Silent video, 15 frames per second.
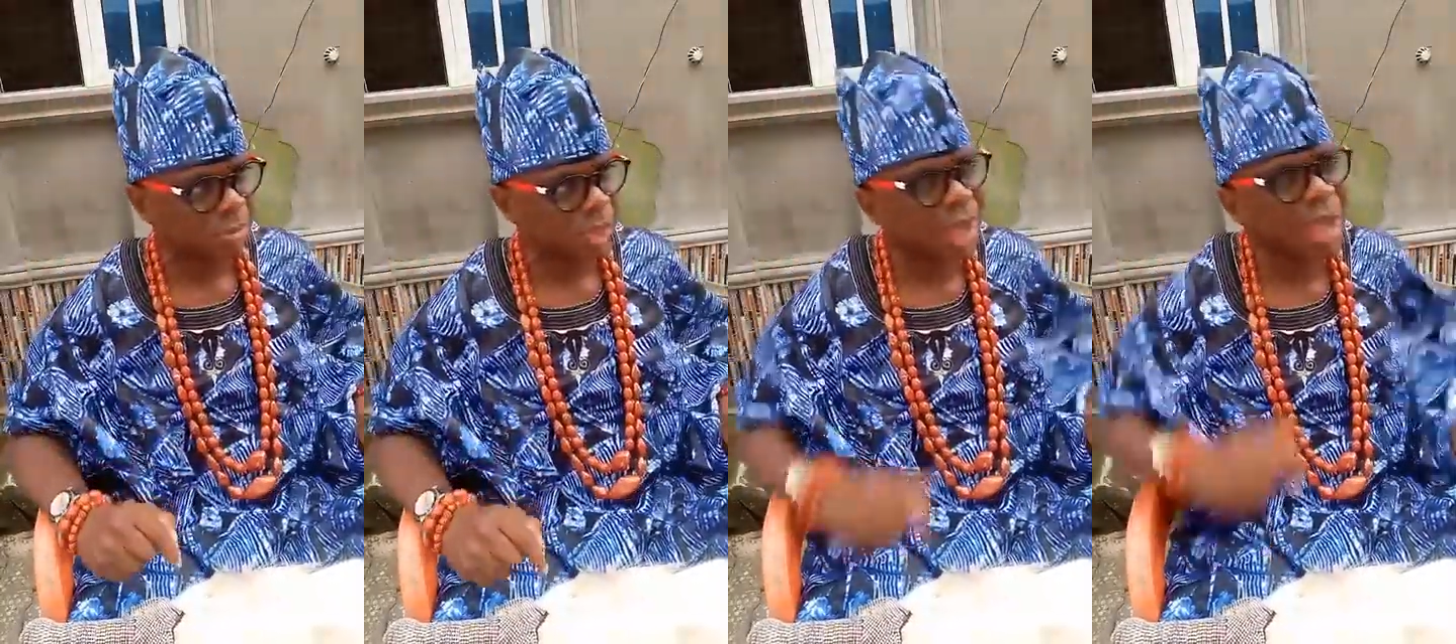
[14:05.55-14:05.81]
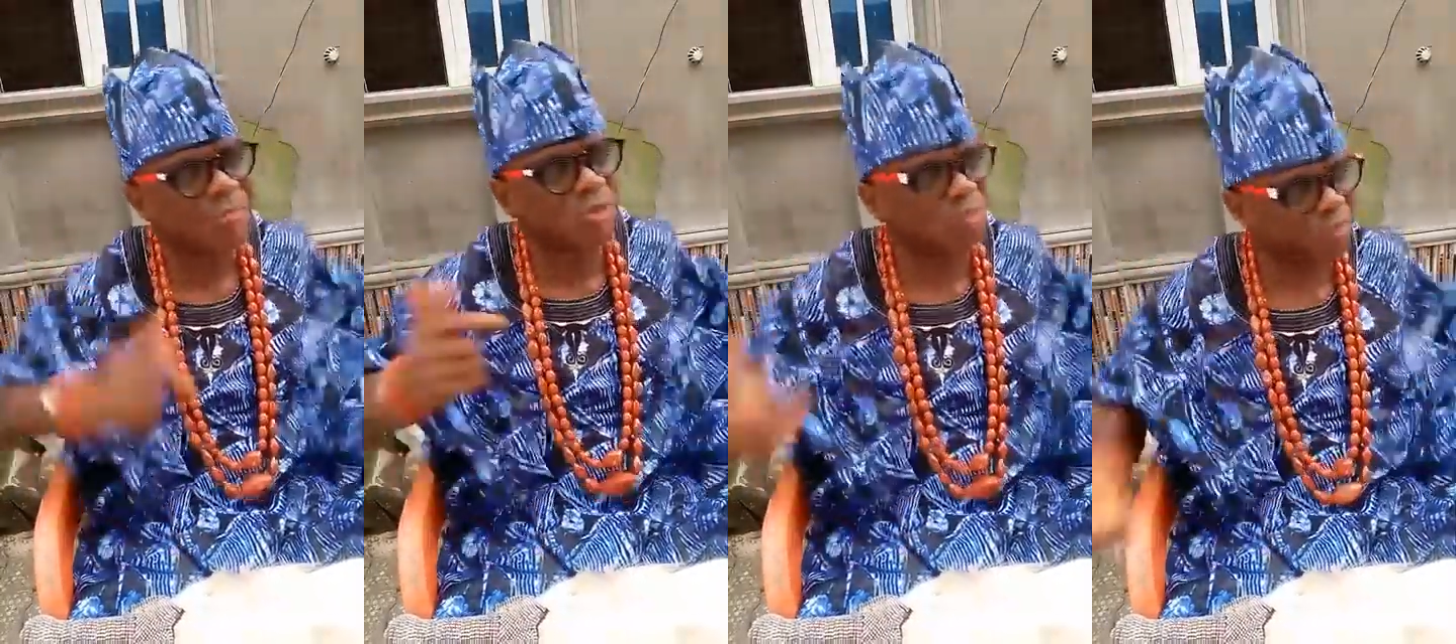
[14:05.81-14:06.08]

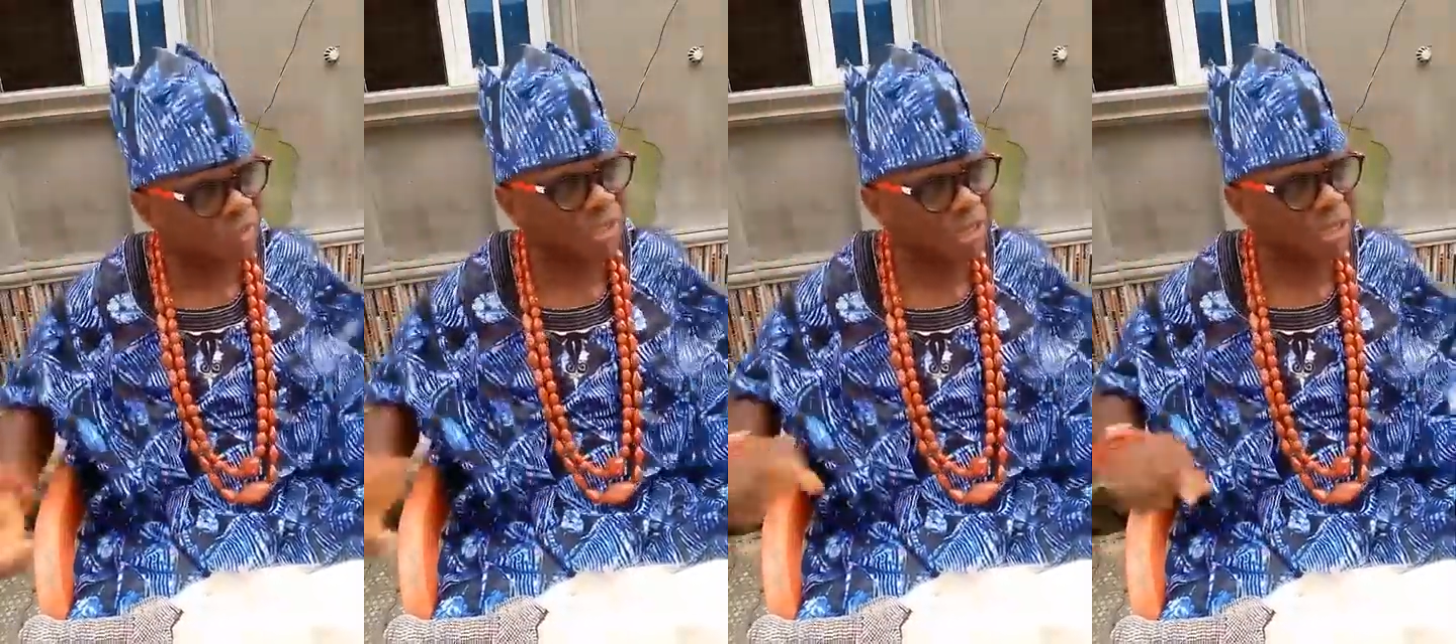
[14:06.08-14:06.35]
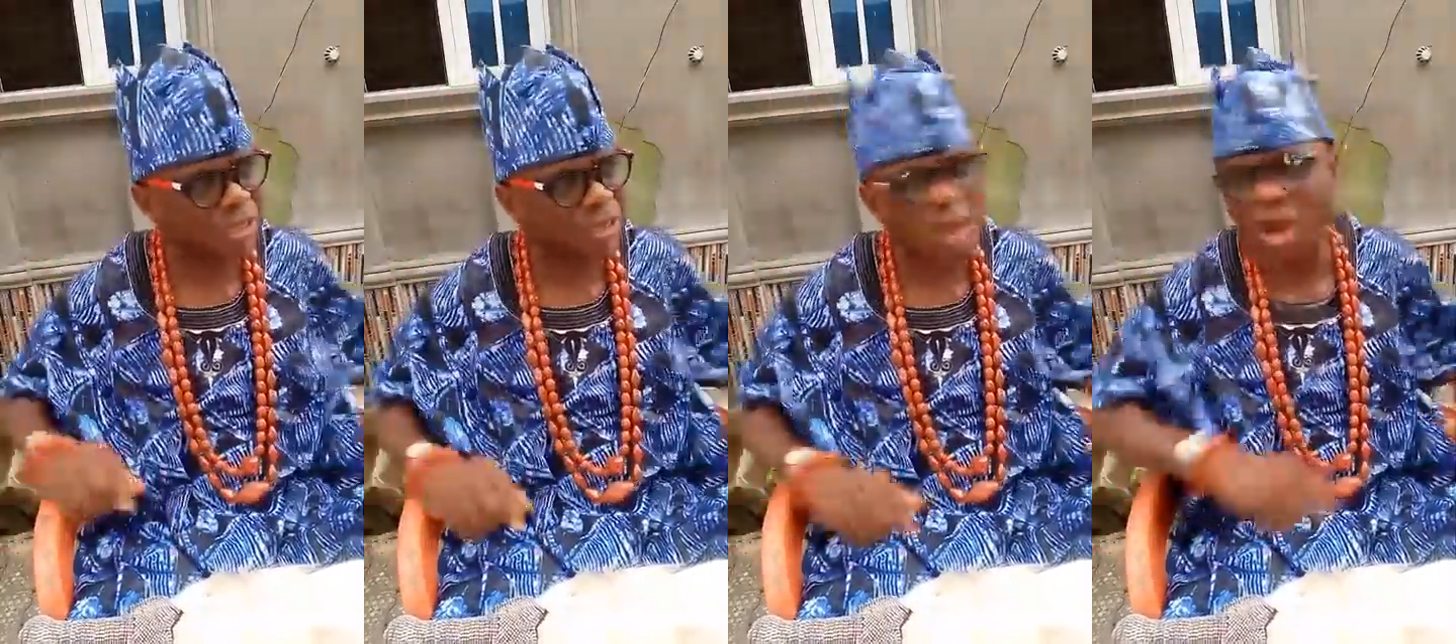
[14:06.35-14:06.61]
I'm too
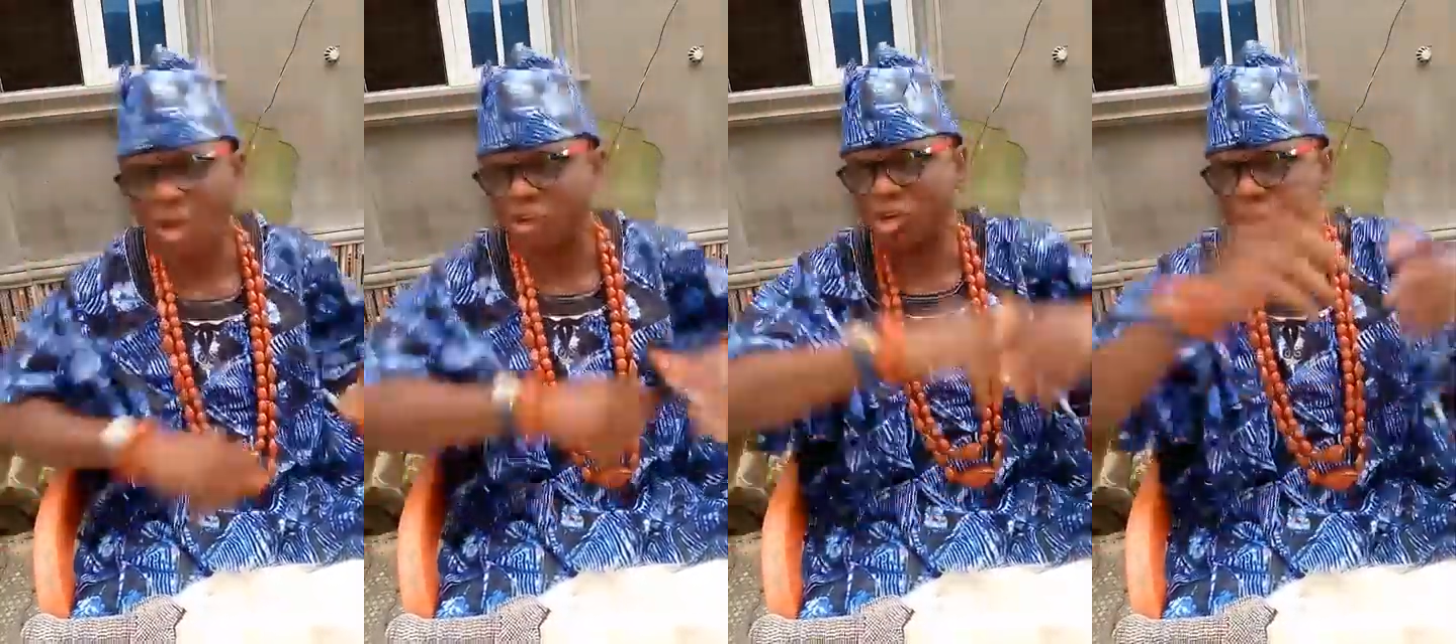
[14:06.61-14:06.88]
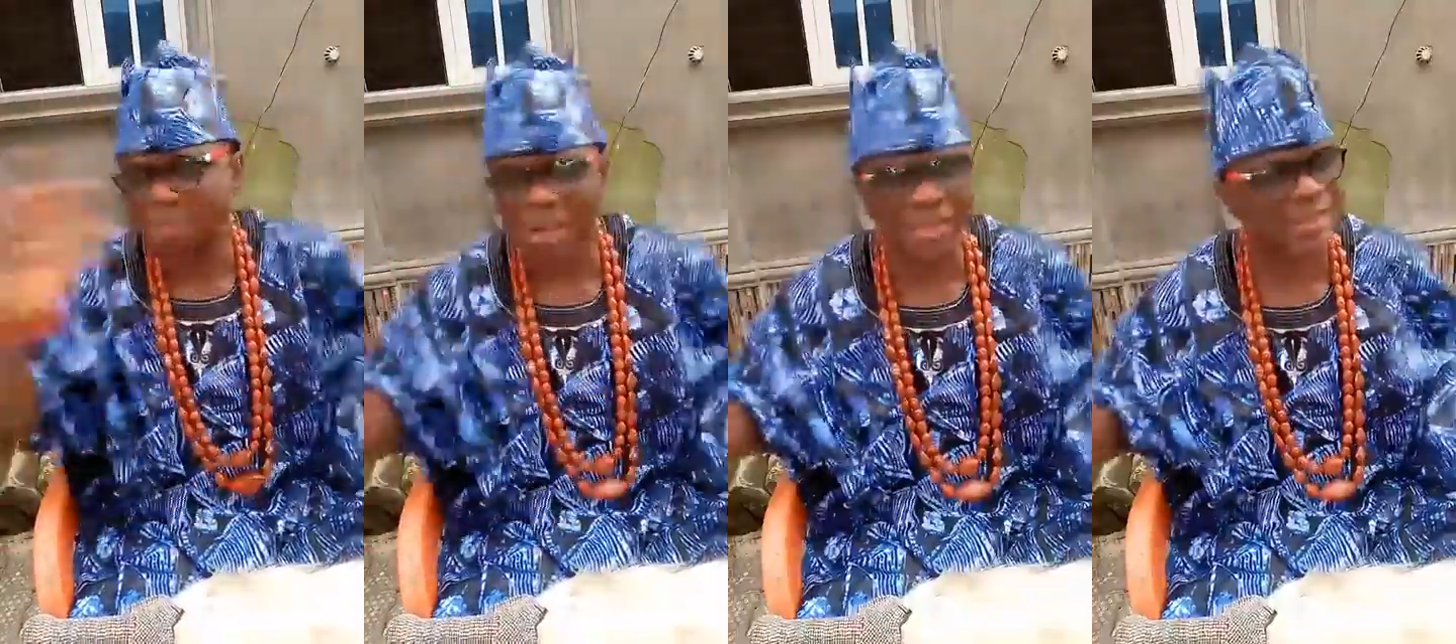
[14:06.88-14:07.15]
busy. All
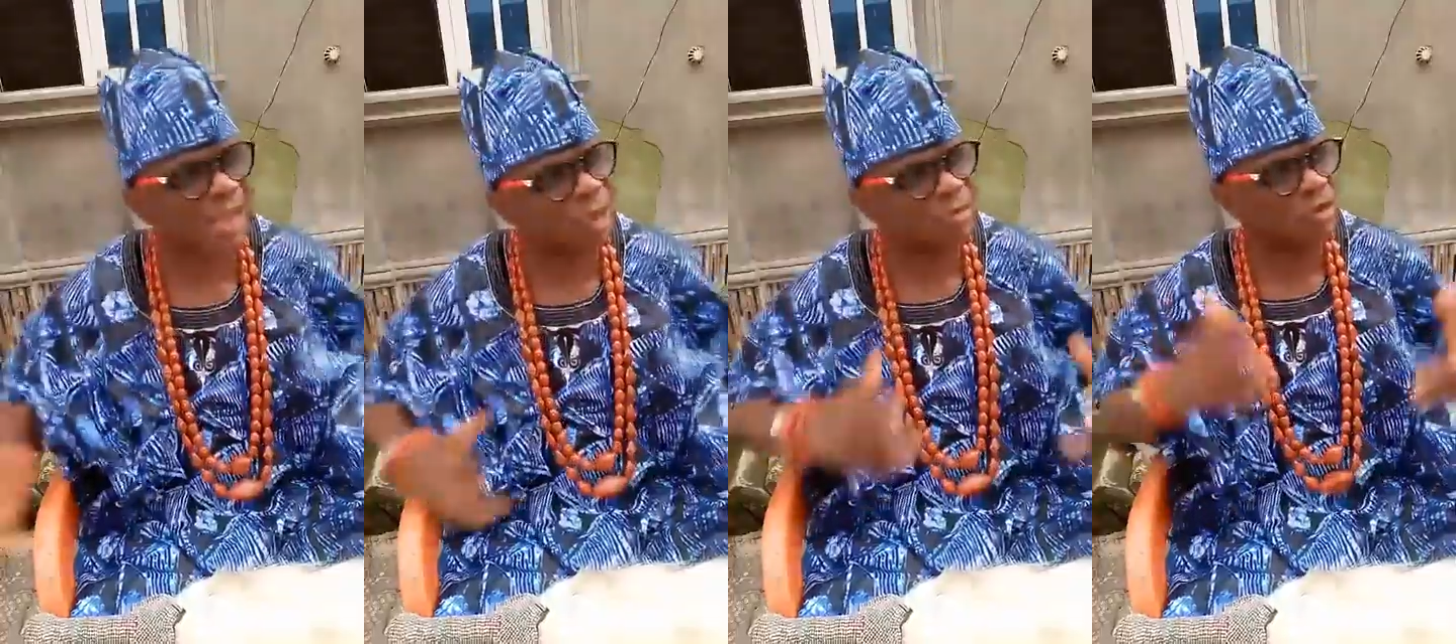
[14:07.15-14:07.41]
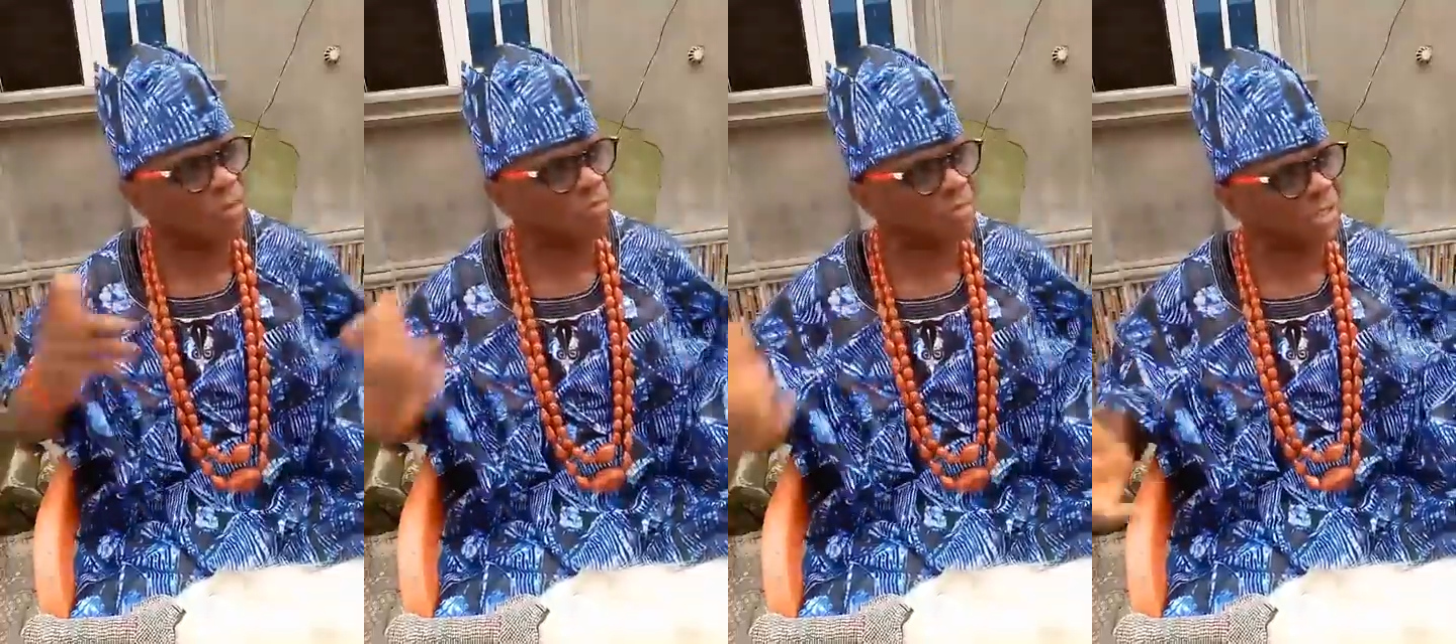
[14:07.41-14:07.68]
the others are
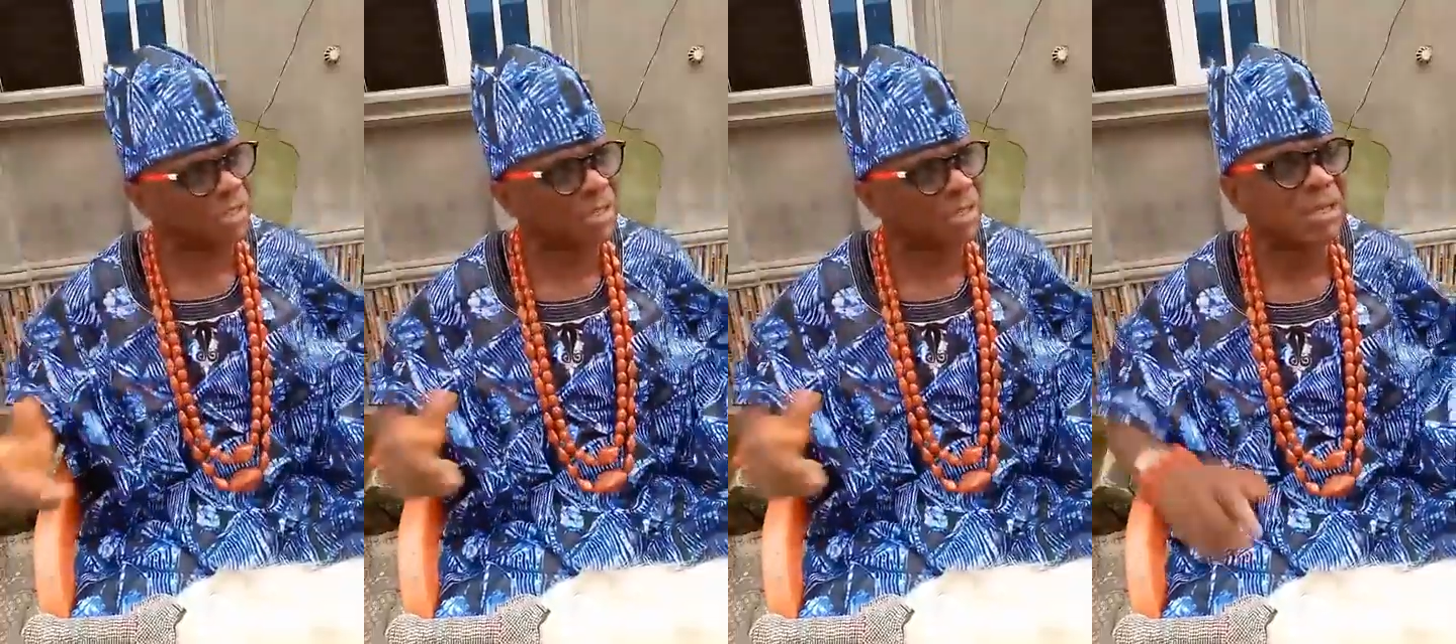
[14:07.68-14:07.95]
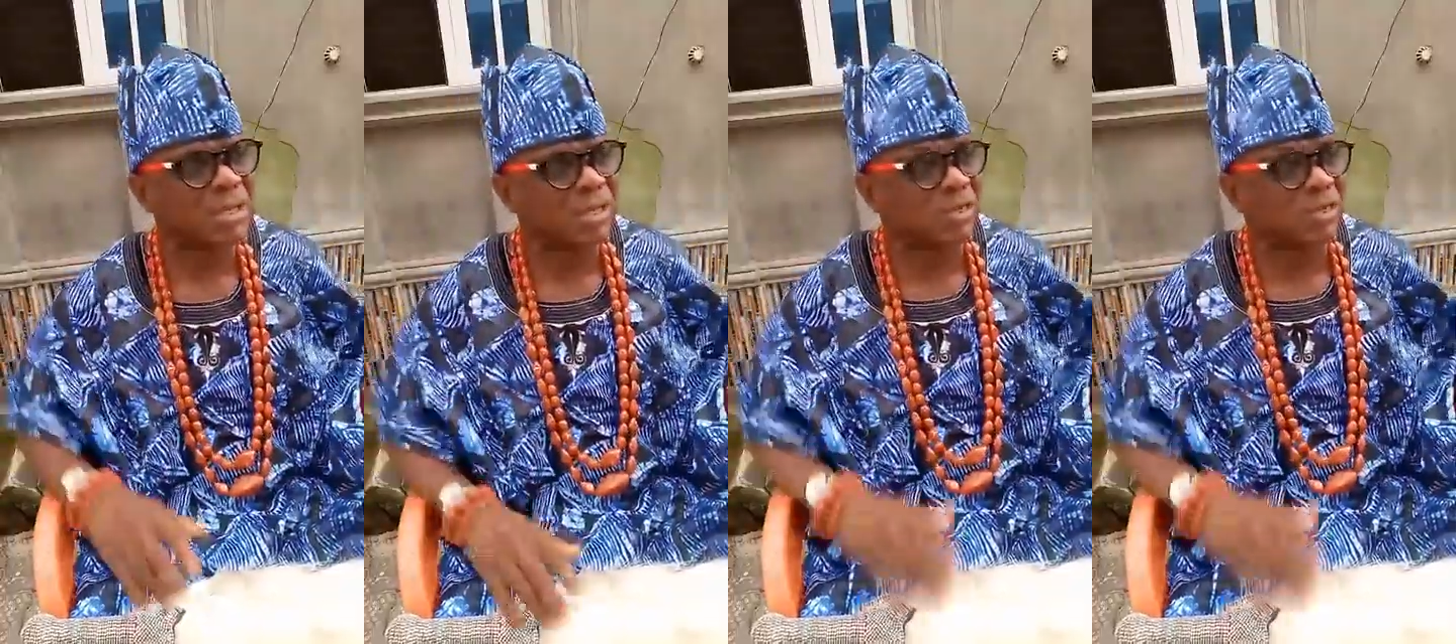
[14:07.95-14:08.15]
also busy.